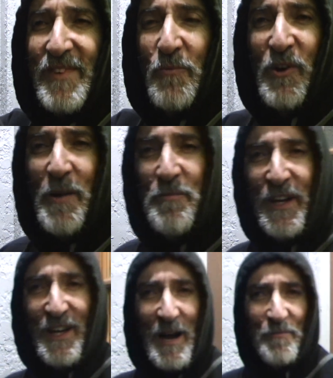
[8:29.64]
And we're gonna
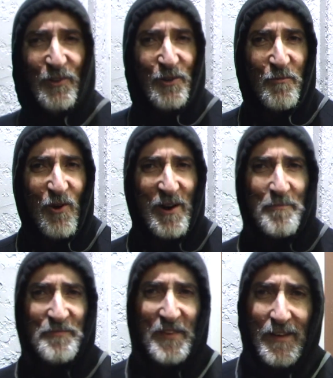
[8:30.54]
pick it up a little
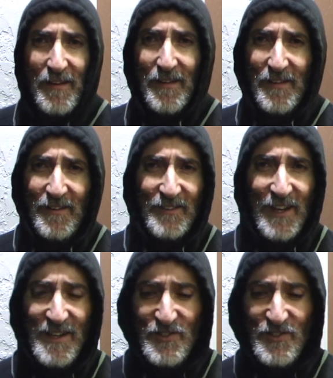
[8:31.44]
more. Okay,